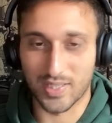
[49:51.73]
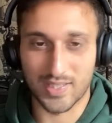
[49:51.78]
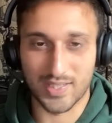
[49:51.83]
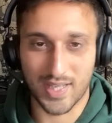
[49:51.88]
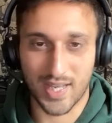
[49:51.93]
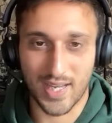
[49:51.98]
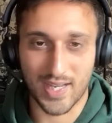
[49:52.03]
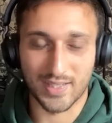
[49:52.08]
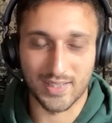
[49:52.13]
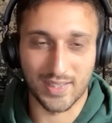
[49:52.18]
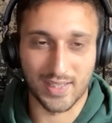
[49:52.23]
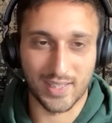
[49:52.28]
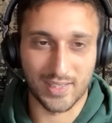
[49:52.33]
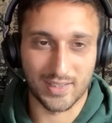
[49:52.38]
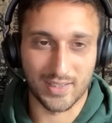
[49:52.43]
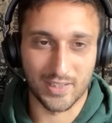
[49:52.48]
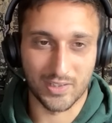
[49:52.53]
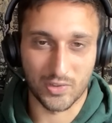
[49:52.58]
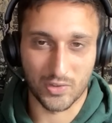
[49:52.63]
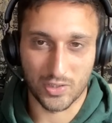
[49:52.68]
to say
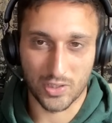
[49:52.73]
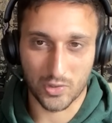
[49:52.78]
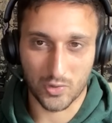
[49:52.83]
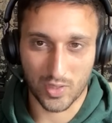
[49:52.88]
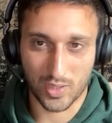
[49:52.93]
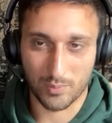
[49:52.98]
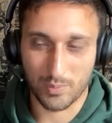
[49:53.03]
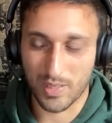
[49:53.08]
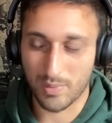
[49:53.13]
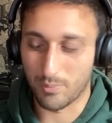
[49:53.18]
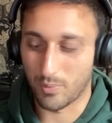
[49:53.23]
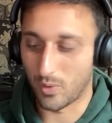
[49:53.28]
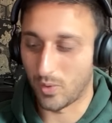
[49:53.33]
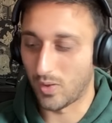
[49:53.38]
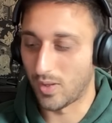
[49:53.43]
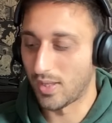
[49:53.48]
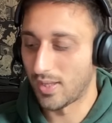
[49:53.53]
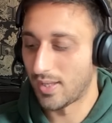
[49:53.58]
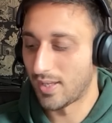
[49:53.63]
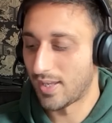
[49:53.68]
to trick
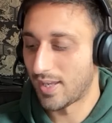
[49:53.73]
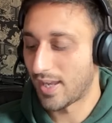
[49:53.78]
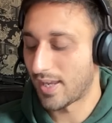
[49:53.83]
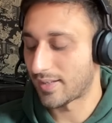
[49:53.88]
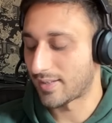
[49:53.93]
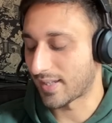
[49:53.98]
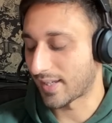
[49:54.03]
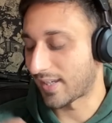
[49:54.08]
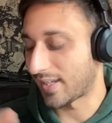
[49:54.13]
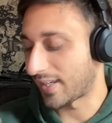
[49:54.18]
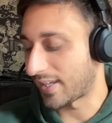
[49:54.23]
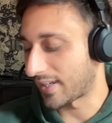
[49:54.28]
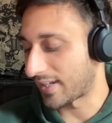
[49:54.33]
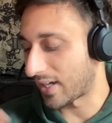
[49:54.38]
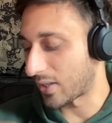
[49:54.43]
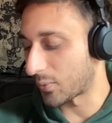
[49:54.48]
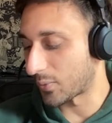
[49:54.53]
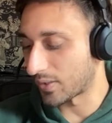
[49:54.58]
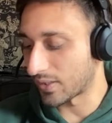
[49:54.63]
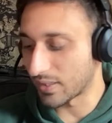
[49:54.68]
people, it's like, can
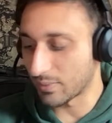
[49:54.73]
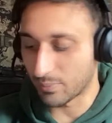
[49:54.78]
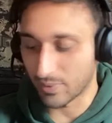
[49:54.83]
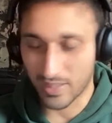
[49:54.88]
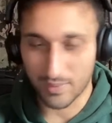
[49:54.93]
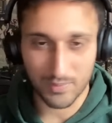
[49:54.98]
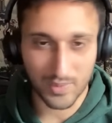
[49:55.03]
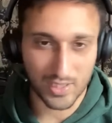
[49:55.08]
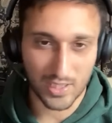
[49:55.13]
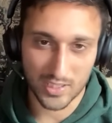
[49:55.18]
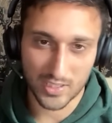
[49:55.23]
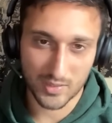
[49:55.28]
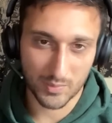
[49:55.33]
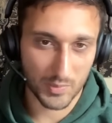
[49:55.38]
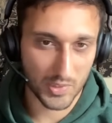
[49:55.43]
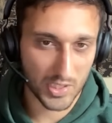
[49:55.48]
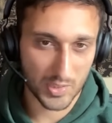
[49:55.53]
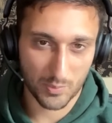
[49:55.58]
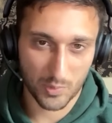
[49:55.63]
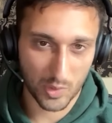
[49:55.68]
I really blame the
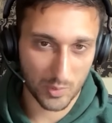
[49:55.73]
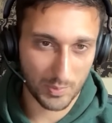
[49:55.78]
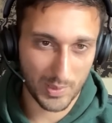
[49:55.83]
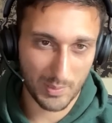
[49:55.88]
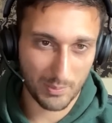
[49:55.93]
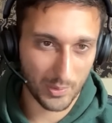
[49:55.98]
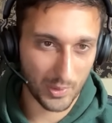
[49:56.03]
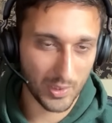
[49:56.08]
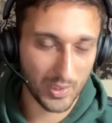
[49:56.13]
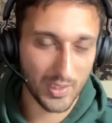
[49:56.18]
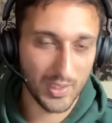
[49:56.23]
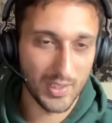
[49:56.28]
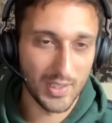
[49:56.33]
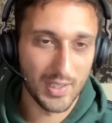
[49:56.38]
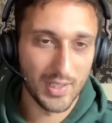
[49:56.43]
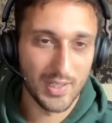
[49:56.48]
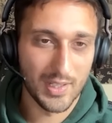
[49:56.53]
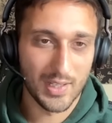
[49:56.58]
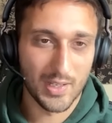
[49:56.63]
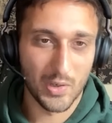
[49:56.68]
customer support people,
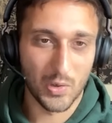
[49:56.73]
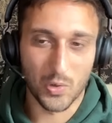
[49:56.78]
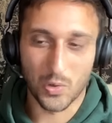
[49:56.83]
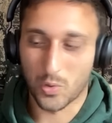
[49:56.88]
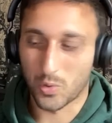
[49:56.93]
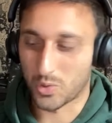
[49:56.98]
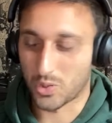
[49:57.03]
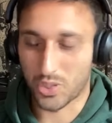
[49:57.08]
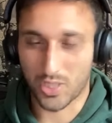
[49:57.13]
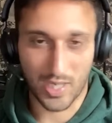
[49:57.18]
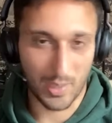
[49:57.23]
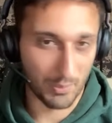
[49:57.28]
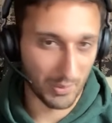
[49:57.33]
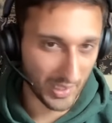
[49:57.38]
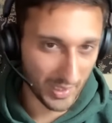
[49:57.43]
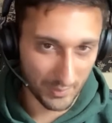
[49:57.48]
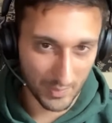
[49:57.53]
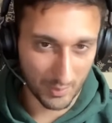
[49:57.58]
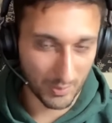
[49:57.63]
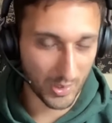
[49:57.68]
or should I
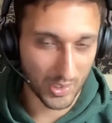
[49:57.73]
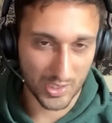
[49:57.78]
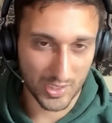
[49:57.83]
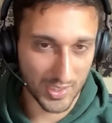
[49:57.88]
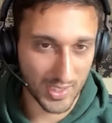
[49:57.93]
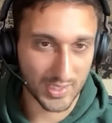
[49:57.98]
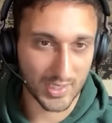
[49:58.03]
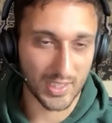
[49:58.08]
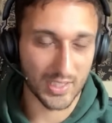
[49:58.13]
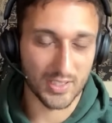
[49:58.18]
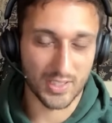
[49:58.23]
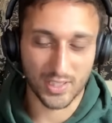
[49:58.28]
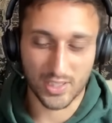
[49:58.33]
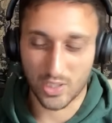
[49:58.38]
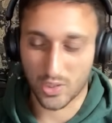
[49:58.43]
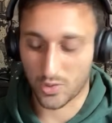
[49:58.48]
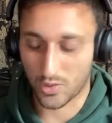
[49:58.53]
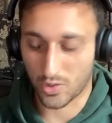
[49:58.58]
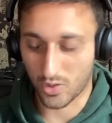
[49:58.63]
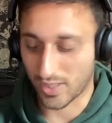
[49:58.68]
blame the person that didn't
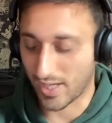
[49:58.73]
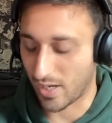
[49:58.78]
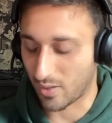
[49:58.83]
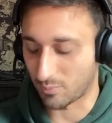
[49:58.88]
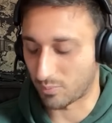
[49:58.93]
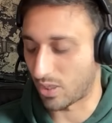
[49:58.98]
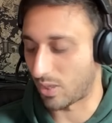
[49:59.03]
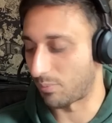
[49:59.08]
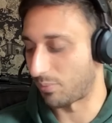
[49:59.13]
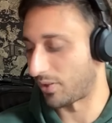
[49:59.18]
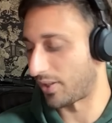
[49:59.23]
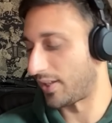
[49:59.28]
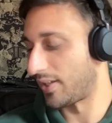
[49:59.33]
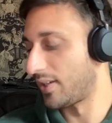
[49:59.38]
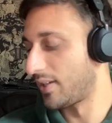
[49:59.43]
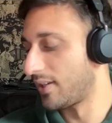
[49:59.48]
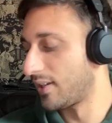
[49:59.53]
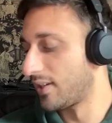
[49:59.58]
secure their account properly?